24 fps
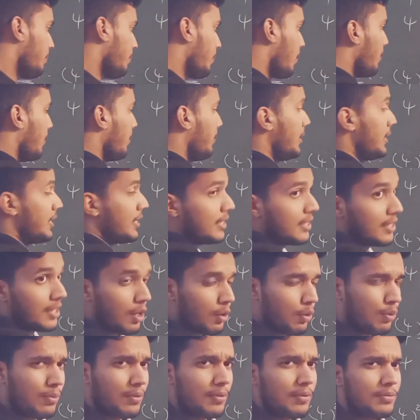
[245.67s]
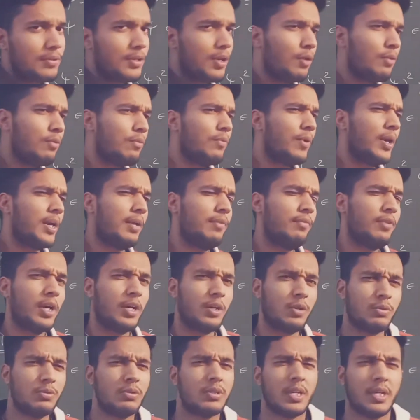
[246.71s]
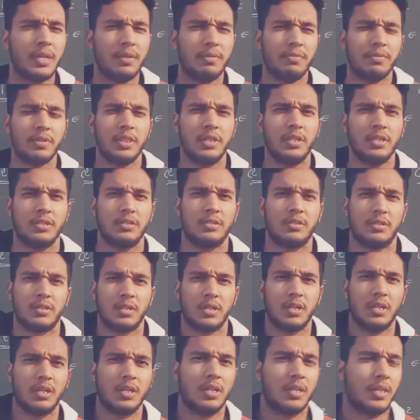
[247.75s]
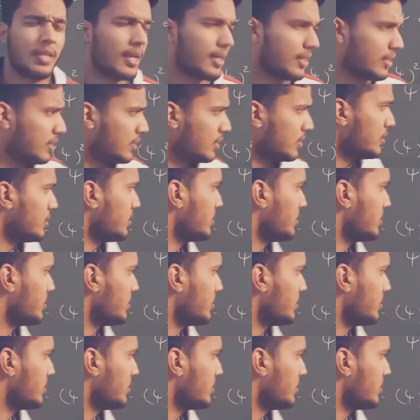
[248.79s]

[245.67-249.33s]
probability. Now what I want to say with this, that this